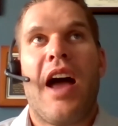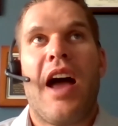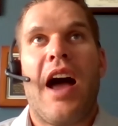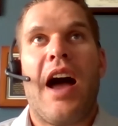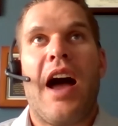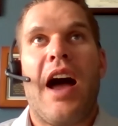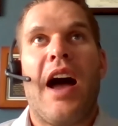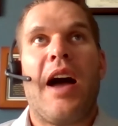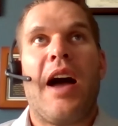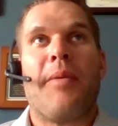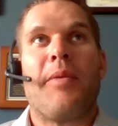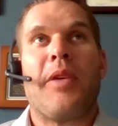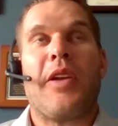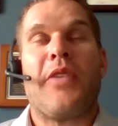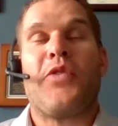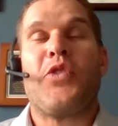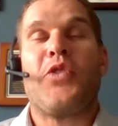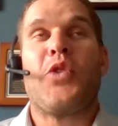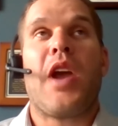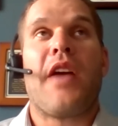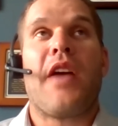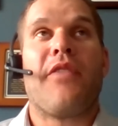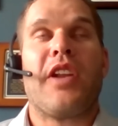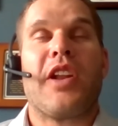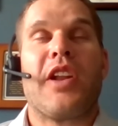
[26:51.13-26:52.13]
Um, if
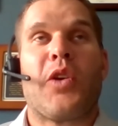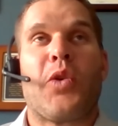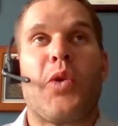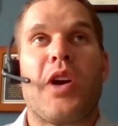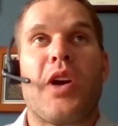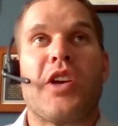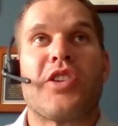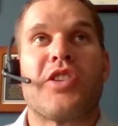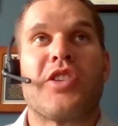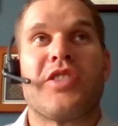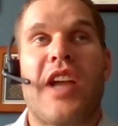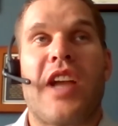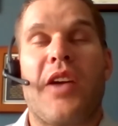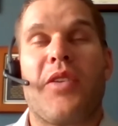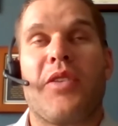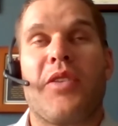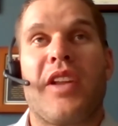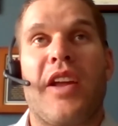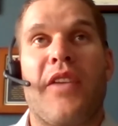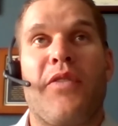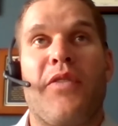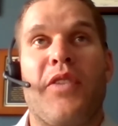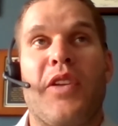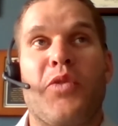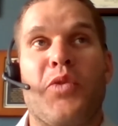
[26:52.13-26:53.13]
you have any questions, I would
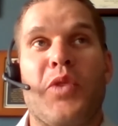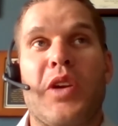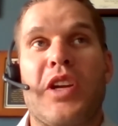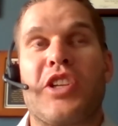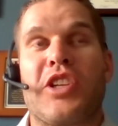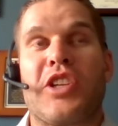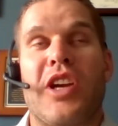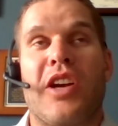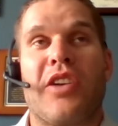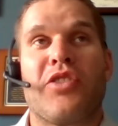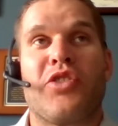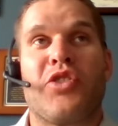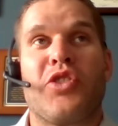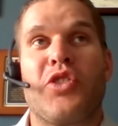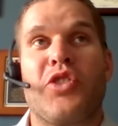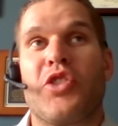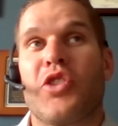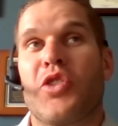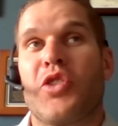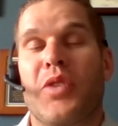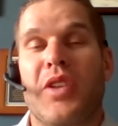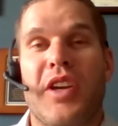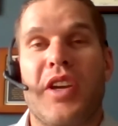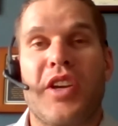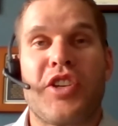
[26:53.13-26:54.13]
definitely reach out to
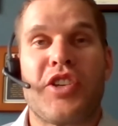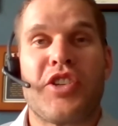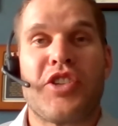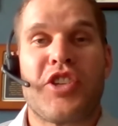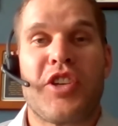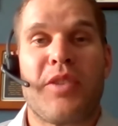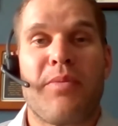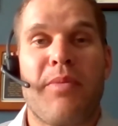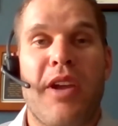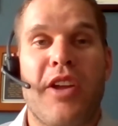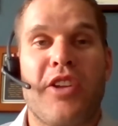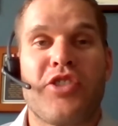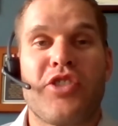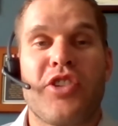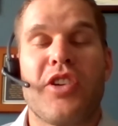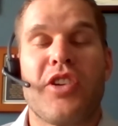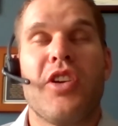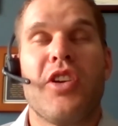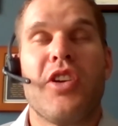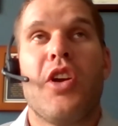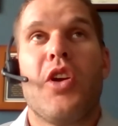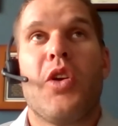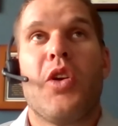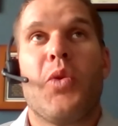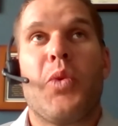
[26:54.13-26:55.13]
your relationship manager
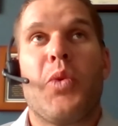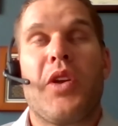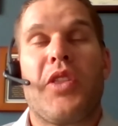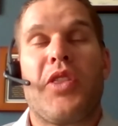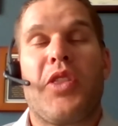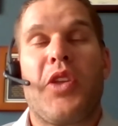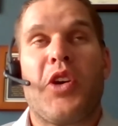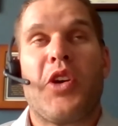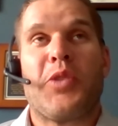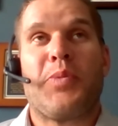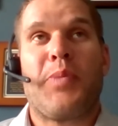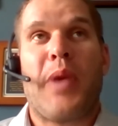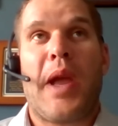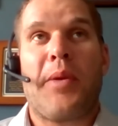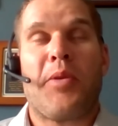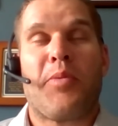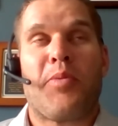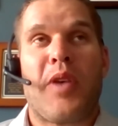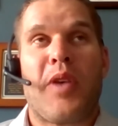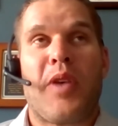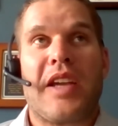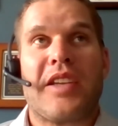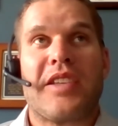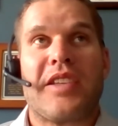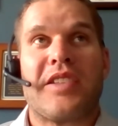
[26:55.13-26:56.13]
with those payment
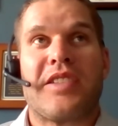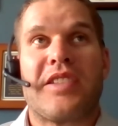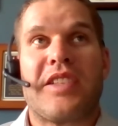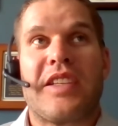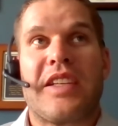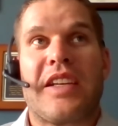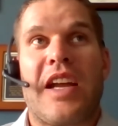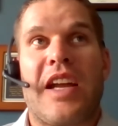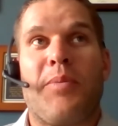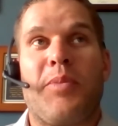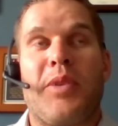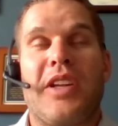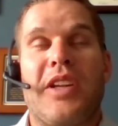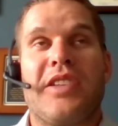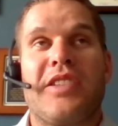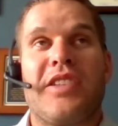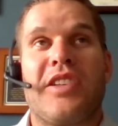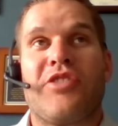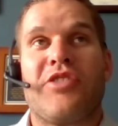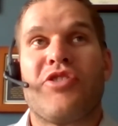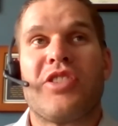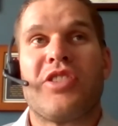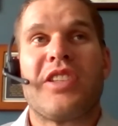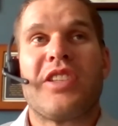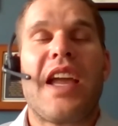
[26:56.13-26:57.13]
processing companies
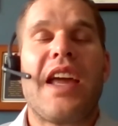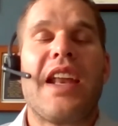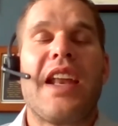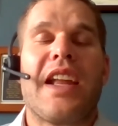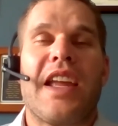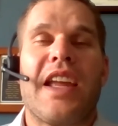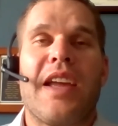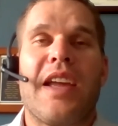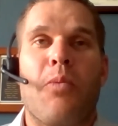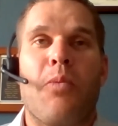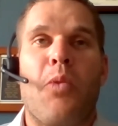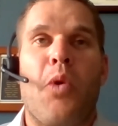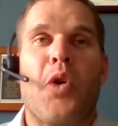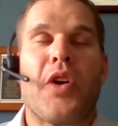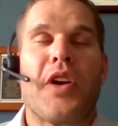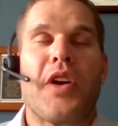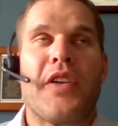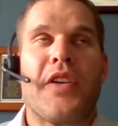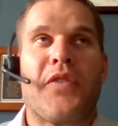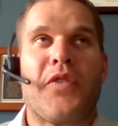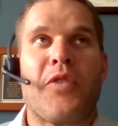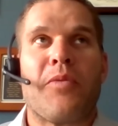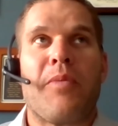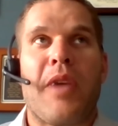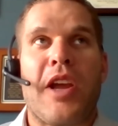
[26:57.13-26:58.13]
and just kind of get more
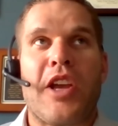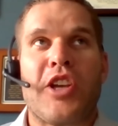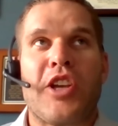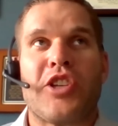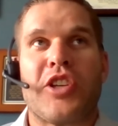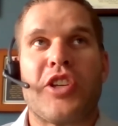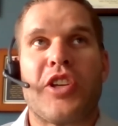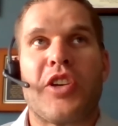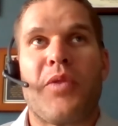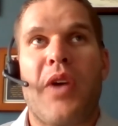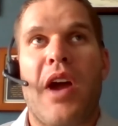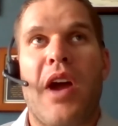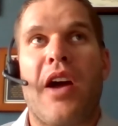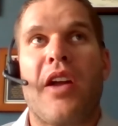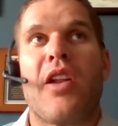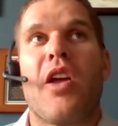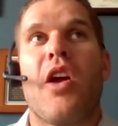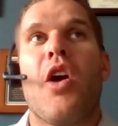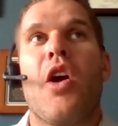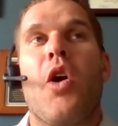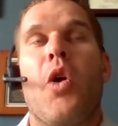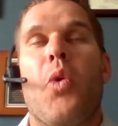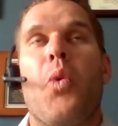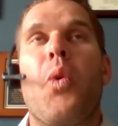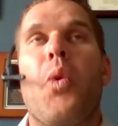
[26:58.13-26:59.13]
information around
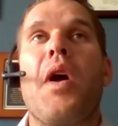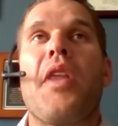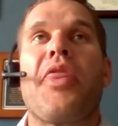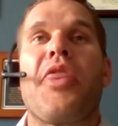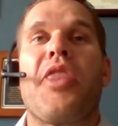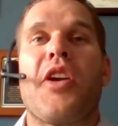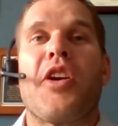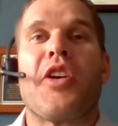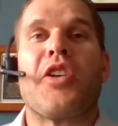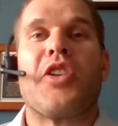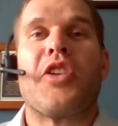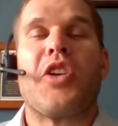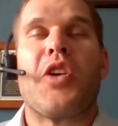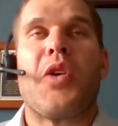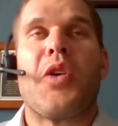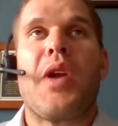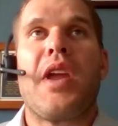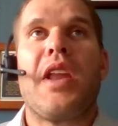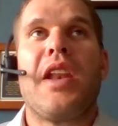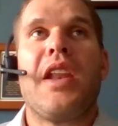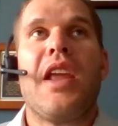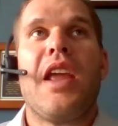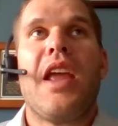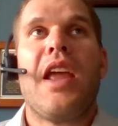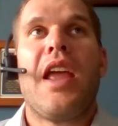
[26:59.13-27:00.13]
what they're
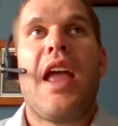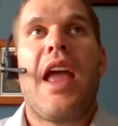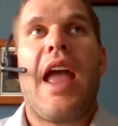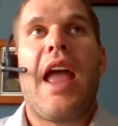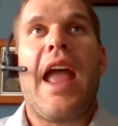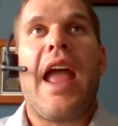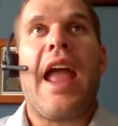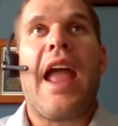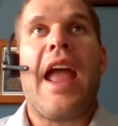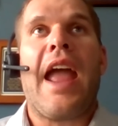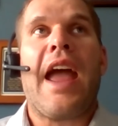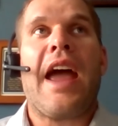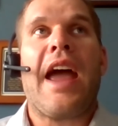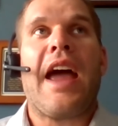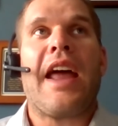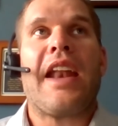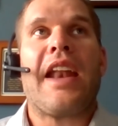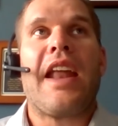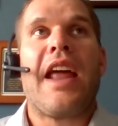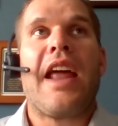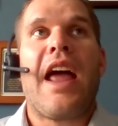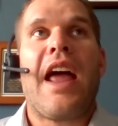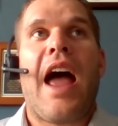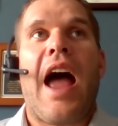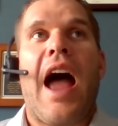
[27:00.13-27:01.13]
doing
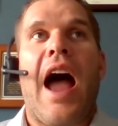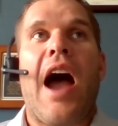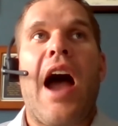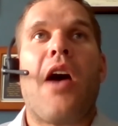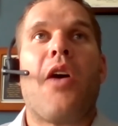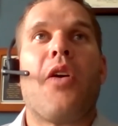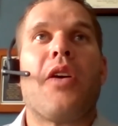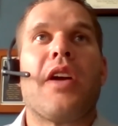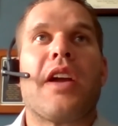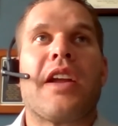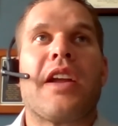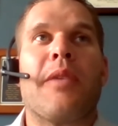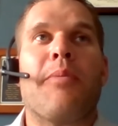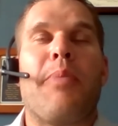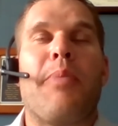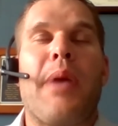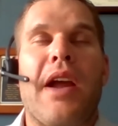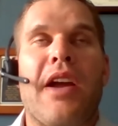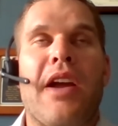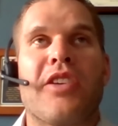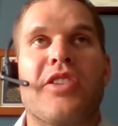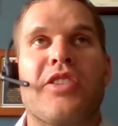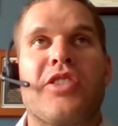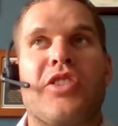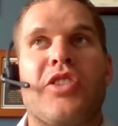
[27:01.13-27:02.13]
and how it
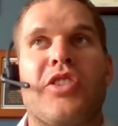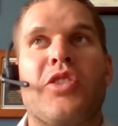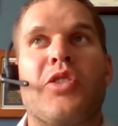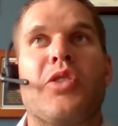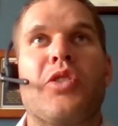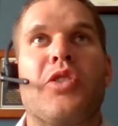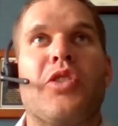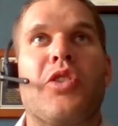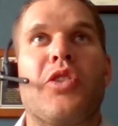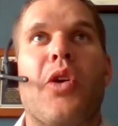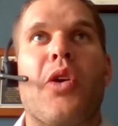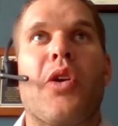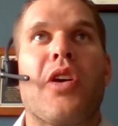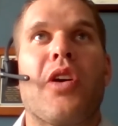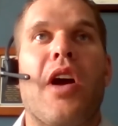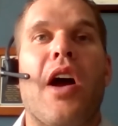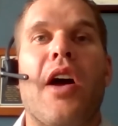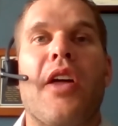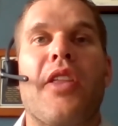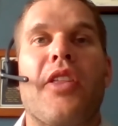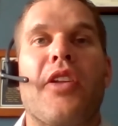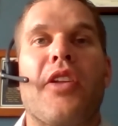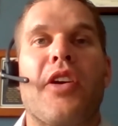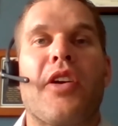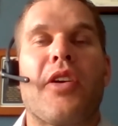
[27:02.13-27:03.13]
compares to your
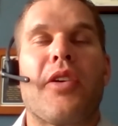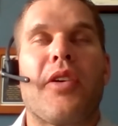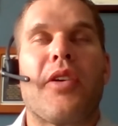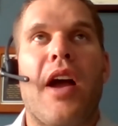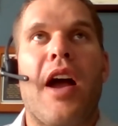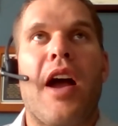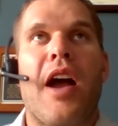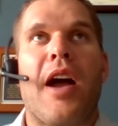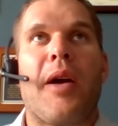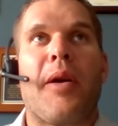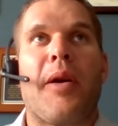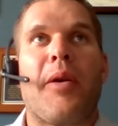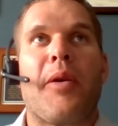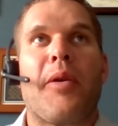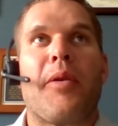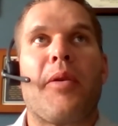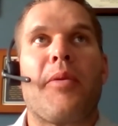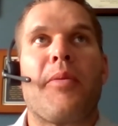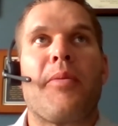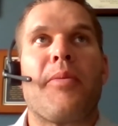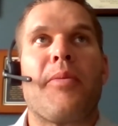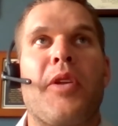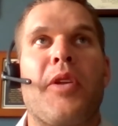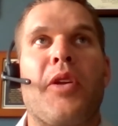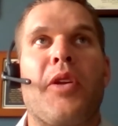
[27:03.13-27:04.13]
other uh,
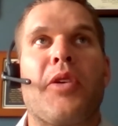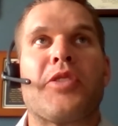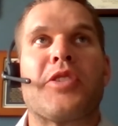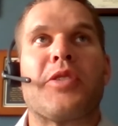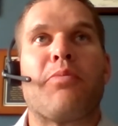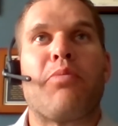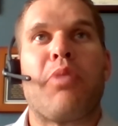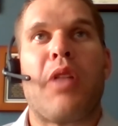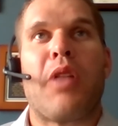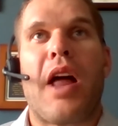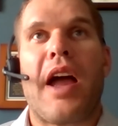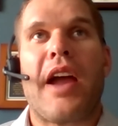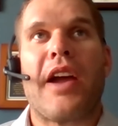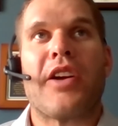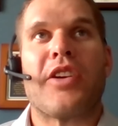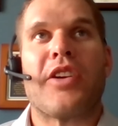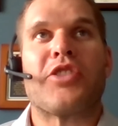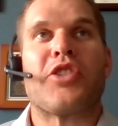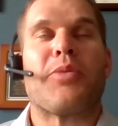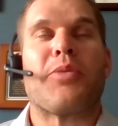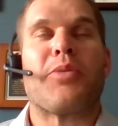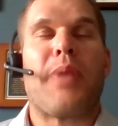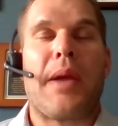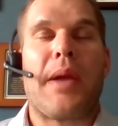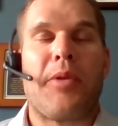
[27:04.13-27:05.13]
you know
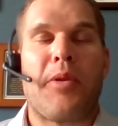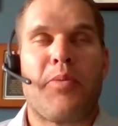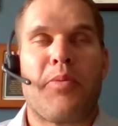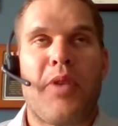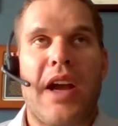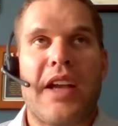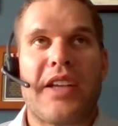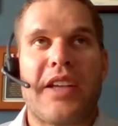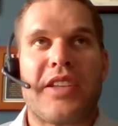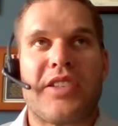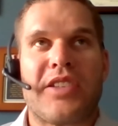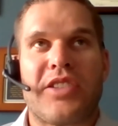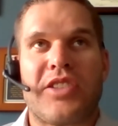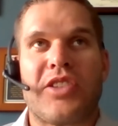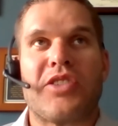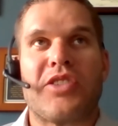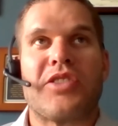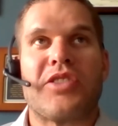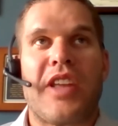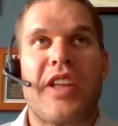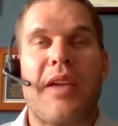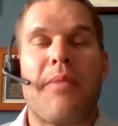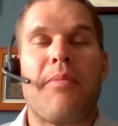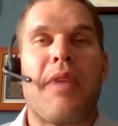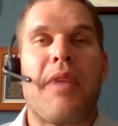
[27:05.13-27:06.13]
suppliers or payment
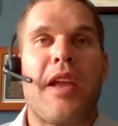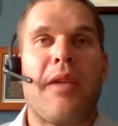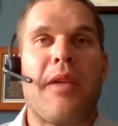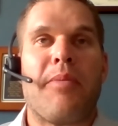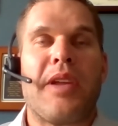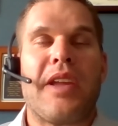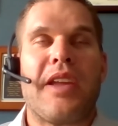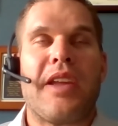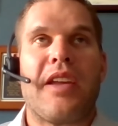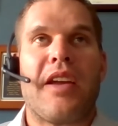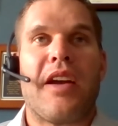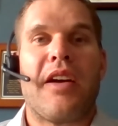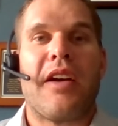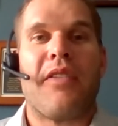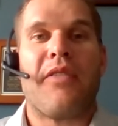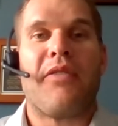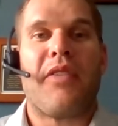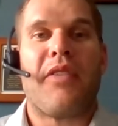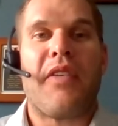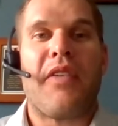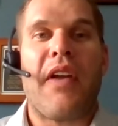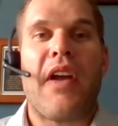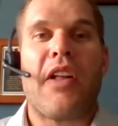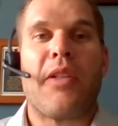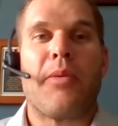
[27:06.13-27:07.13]
processors that may be
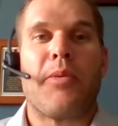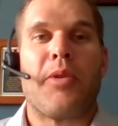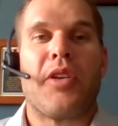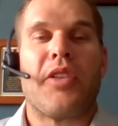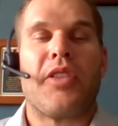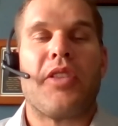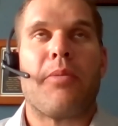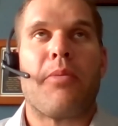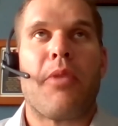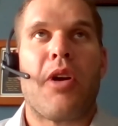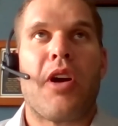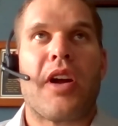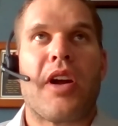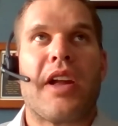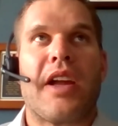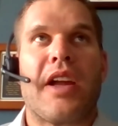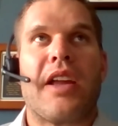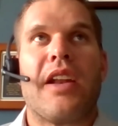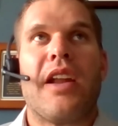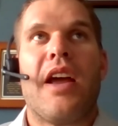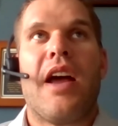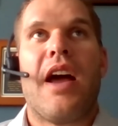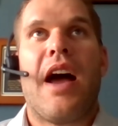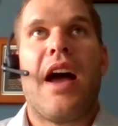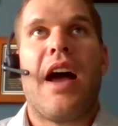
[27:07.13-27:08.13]
available in the
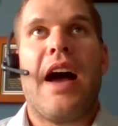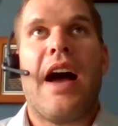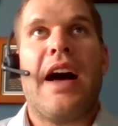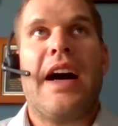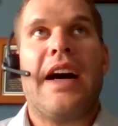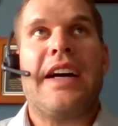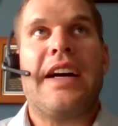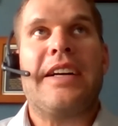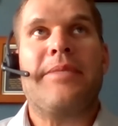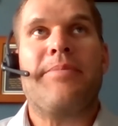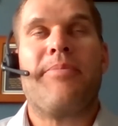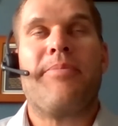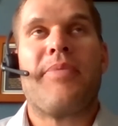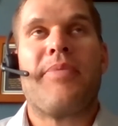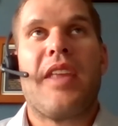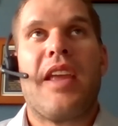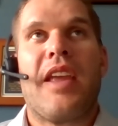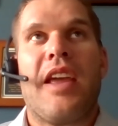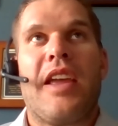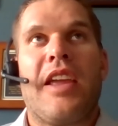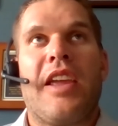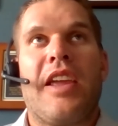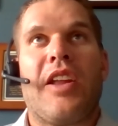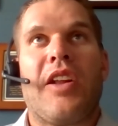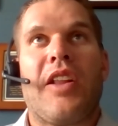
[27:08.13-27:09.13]
market um,
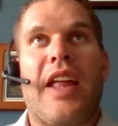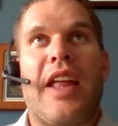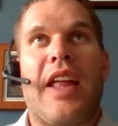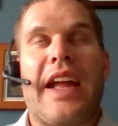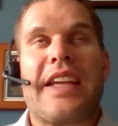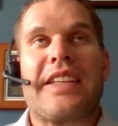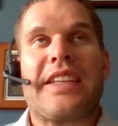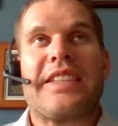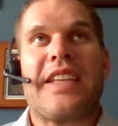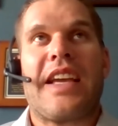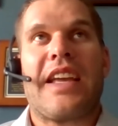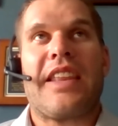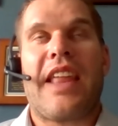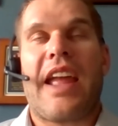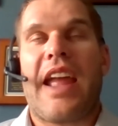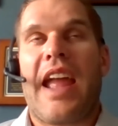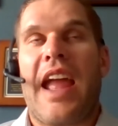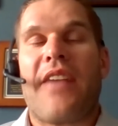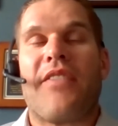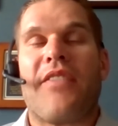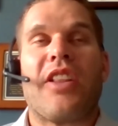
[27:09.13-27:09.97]
you know like i said they